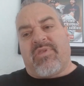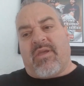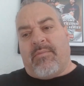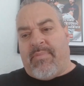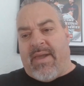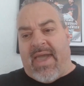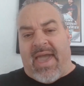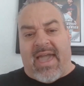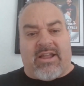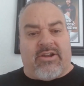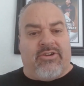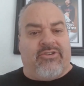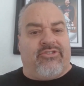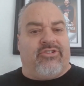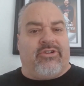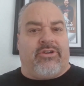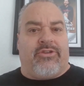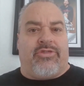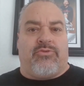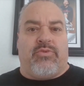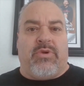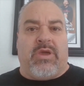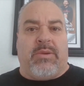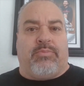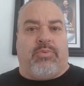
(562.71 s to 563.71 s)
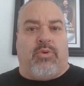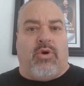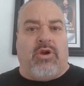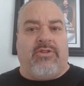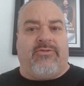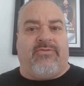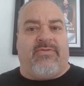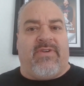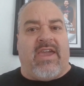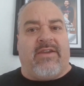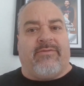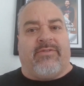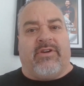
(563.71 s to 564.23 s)
Packers are a 3-point
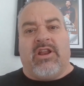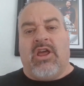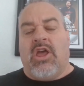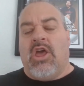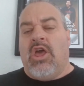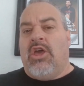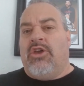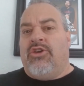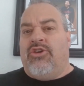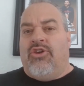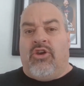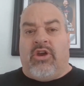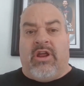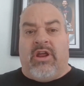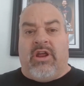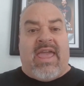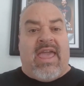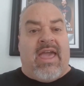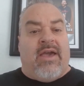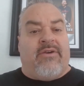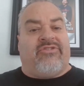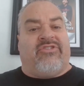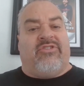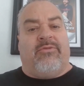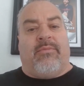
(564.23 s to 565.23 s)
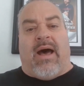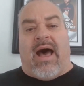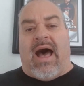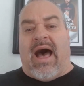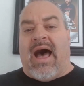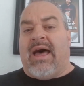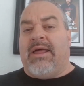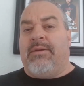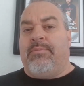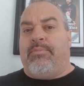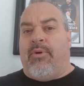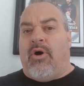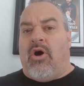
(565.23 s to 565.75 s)
favorite. You're going to have some
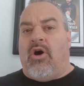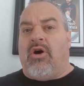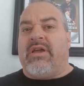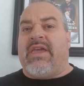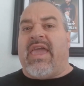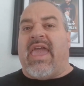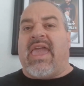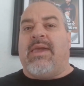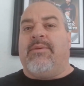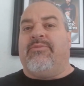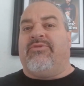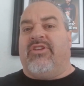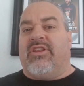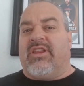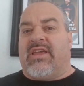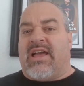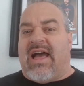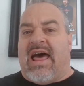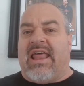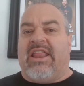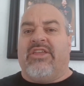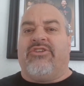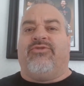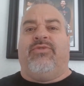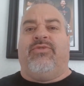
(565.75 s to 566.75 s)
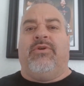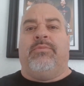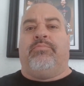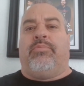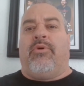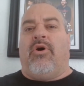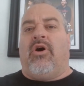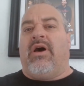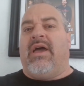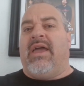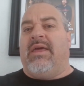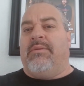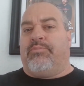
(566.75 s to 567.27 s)
oddball games in college
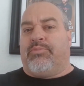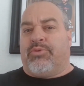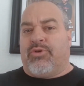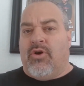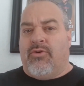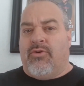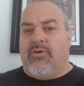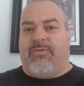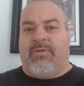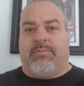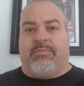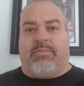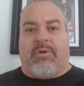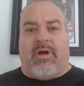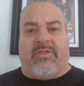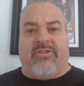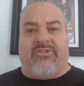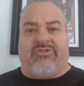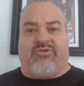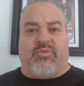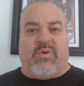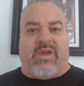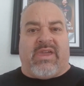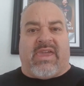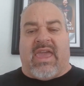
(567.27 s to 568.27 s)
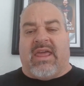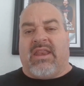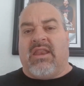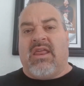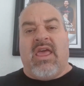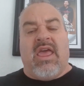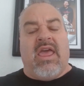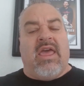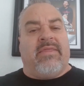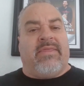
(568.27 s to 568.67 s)
football and pro football this weekend